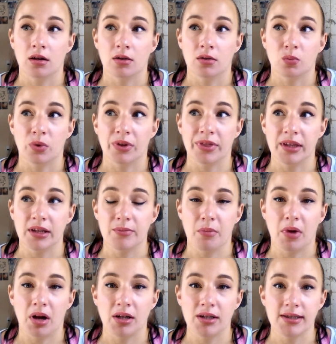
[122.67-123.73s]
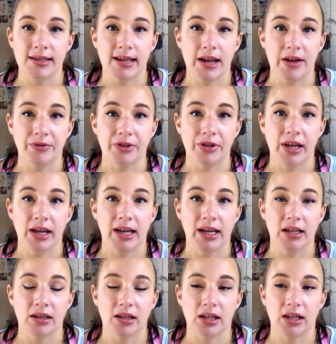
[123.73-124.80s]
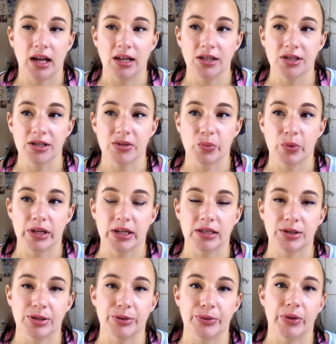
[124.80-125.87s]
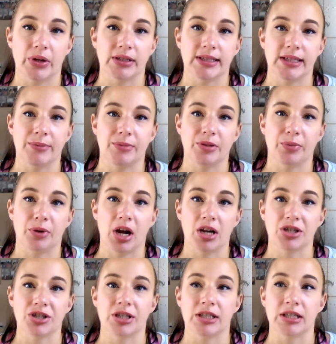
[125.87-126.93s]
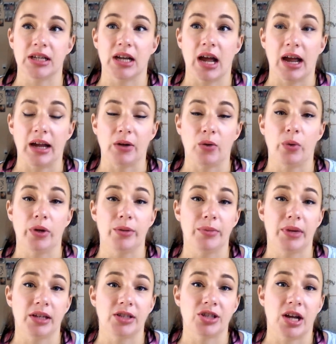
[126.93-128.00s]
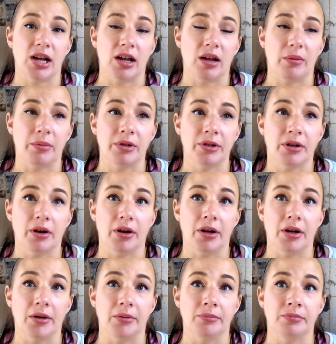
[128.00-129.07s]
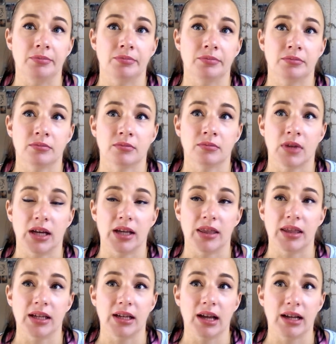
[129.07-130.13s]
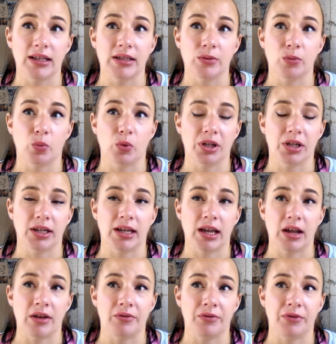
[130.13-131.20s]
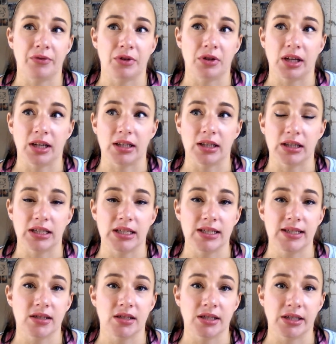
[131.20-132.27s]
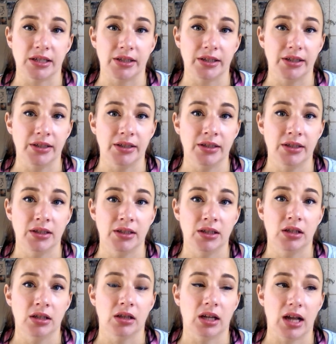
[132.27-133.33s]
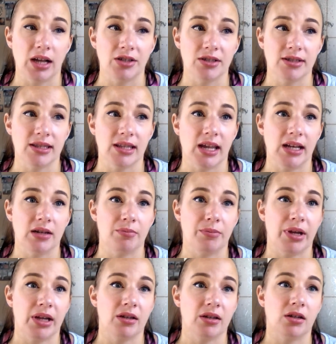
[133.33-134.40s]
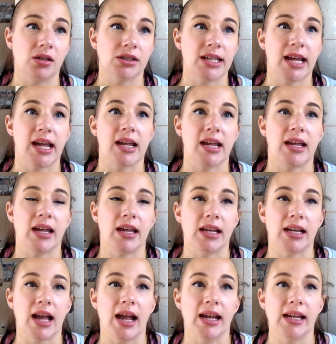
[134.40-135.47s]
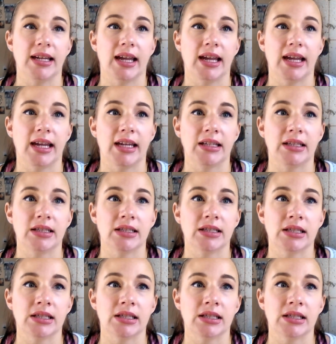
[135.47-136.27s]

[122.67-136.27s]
within months after that, like, I just went into a deep depression. I quit my job. I think I didn't work again for like at least a year. Like, I just laid in bed all day, and I gained